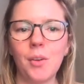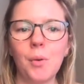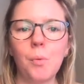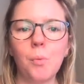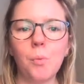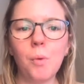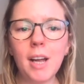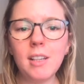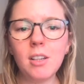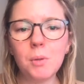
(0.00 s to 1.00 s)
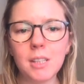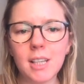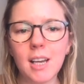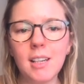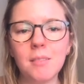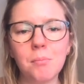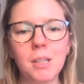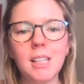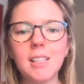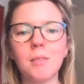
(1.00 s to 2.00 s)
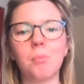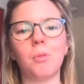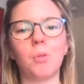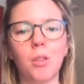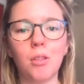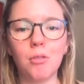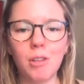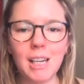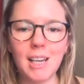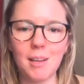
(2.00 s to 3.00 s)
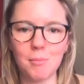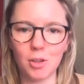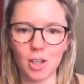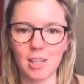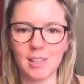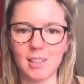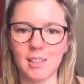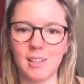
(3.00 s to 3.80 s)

When you are done, please upload 3 images.